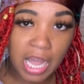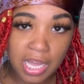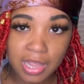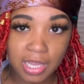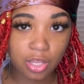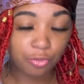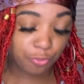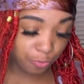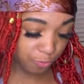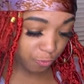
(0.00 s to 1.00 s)
like the
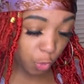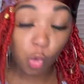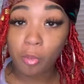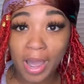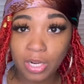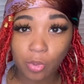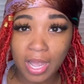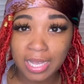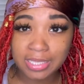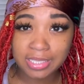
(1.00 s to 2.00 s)
full body
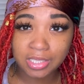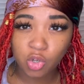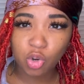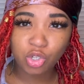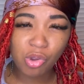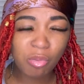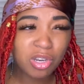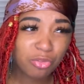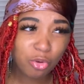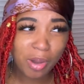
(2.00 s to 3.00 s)
wax. Or do I want a
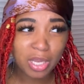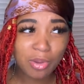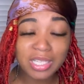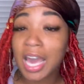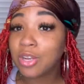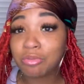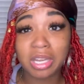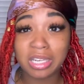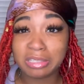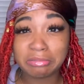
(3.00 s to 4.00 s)
full body wax? I don't
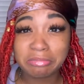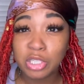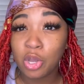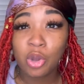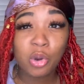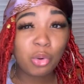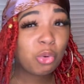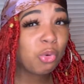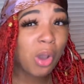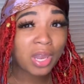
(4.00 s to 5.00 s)
know.
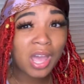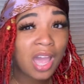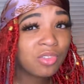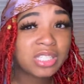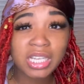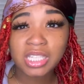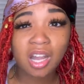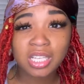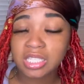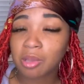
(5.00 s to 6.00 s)
Oh, I, have to like talk
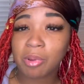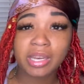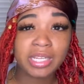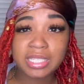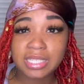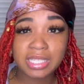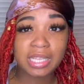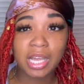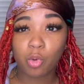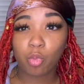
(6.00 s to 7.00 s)
to somebody and see
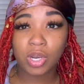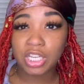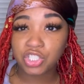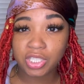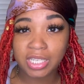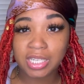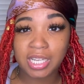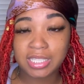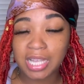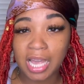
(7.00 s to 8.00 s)
like what I should get
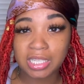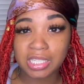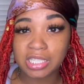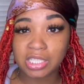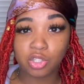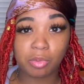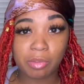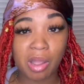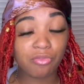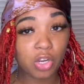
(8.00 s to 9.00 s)
exactly because it'll be
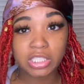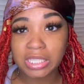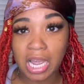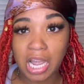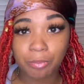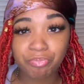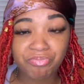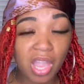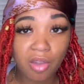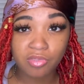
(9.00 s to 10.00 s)
my first time.
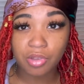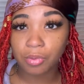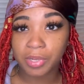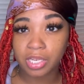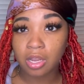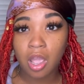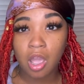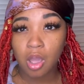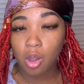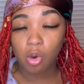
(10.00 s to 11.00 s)
I've never been
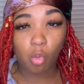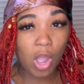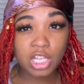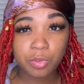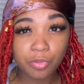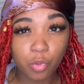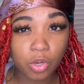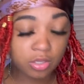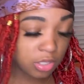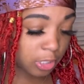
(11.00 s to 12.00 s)
waxed before.
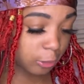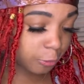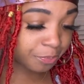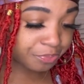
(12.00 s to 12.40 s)
So